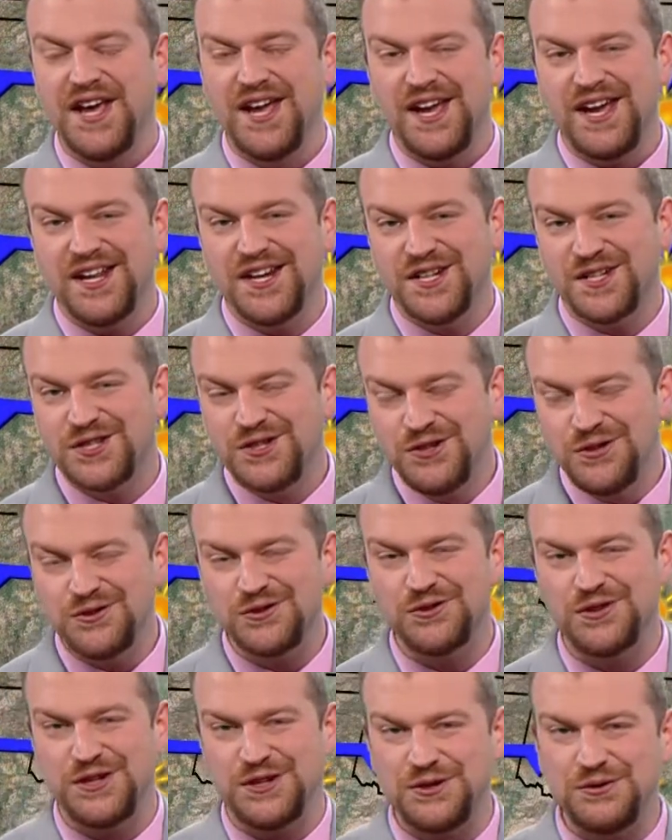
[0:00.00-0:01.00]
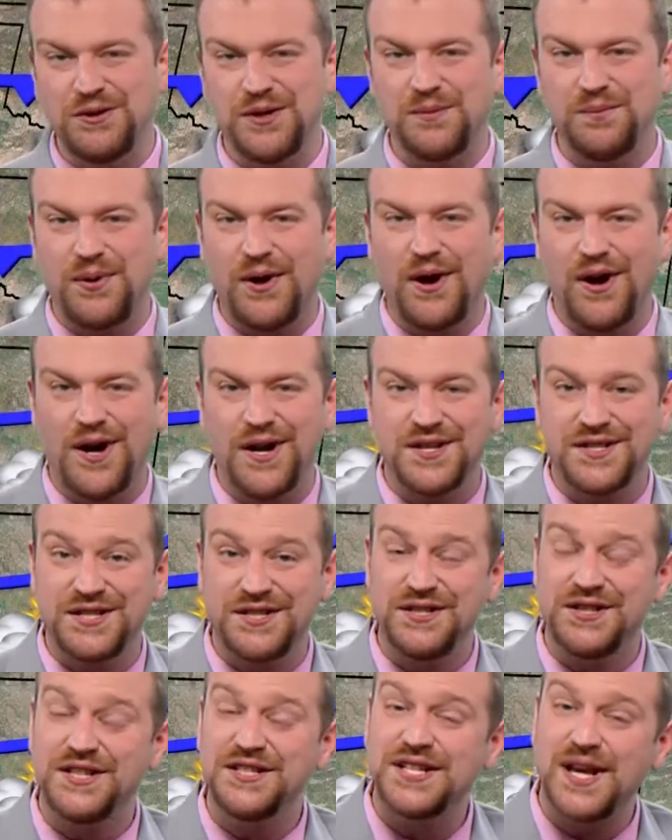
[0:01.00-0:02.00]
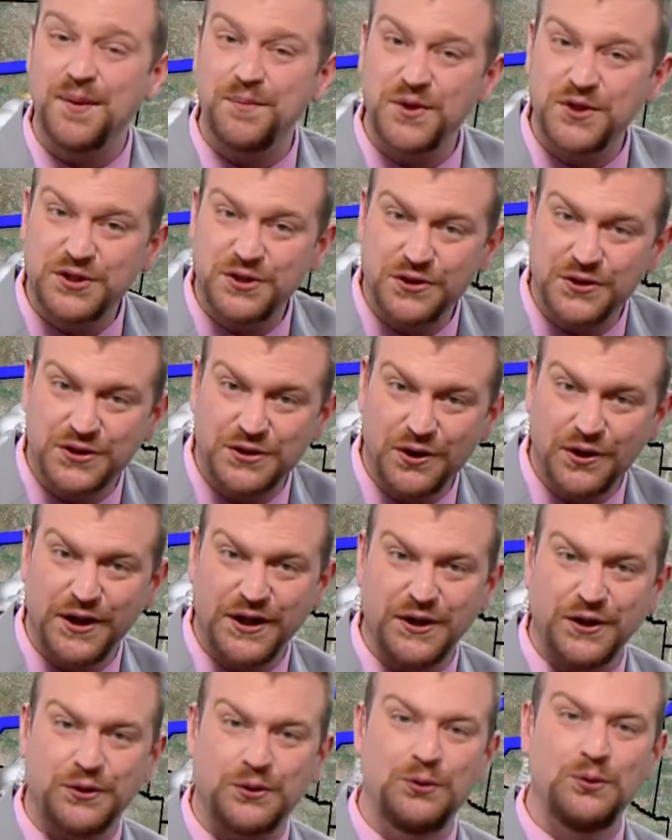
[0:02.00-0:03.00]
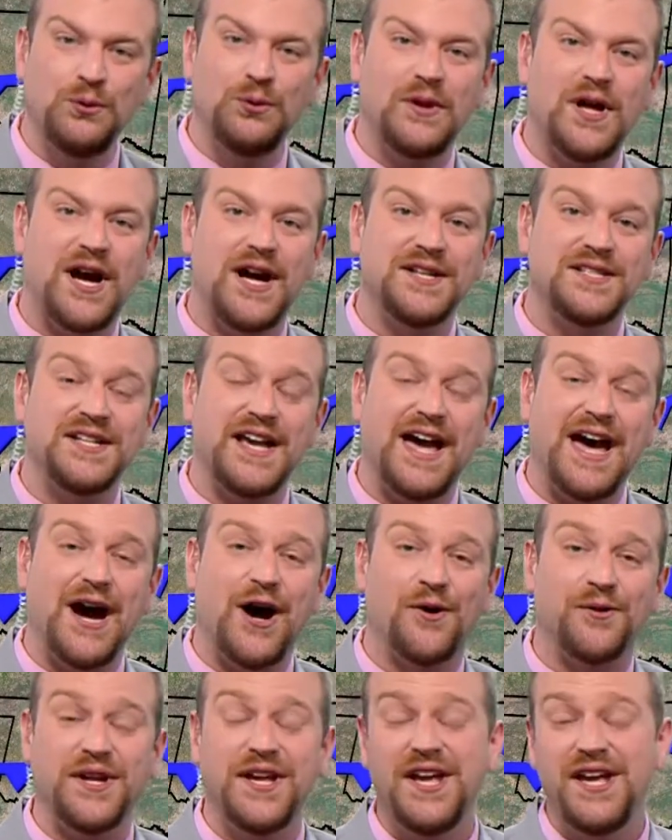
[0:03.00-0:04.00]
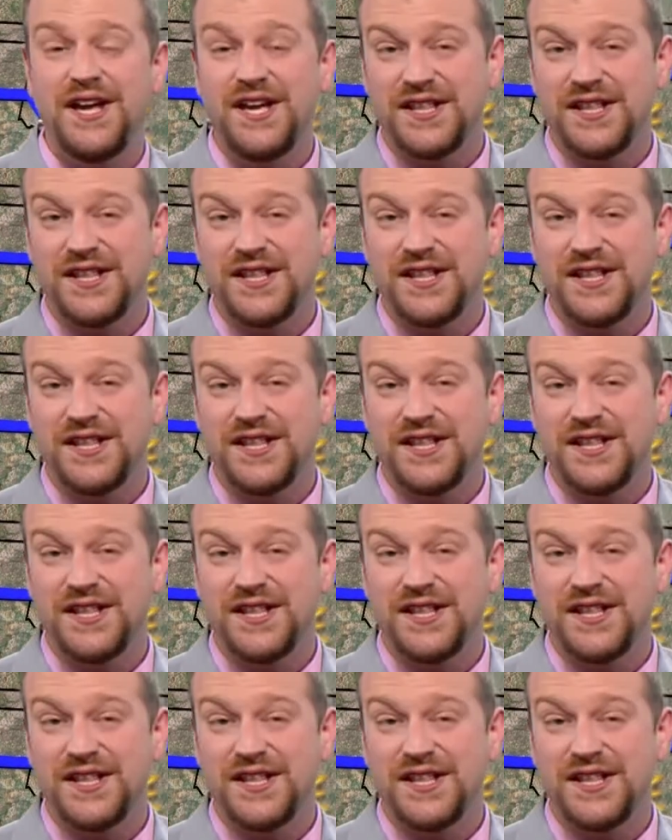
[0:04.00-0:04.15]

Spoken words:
and it's usually due in part to the temperatures starting to cool on down.